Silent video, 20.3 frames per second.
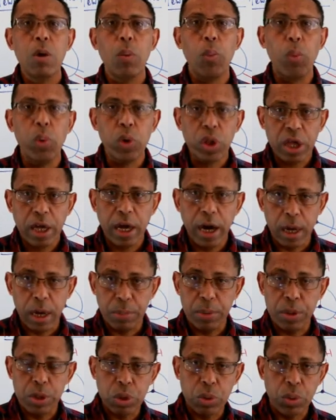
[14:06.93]
which
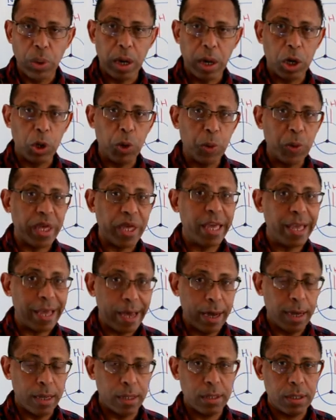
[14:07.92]
carbons you are looking
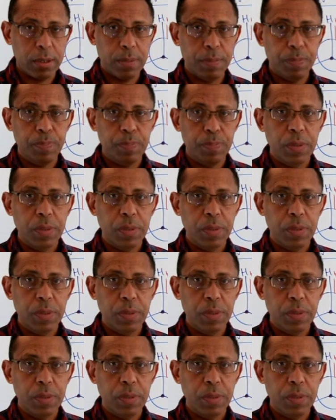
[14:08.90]
at.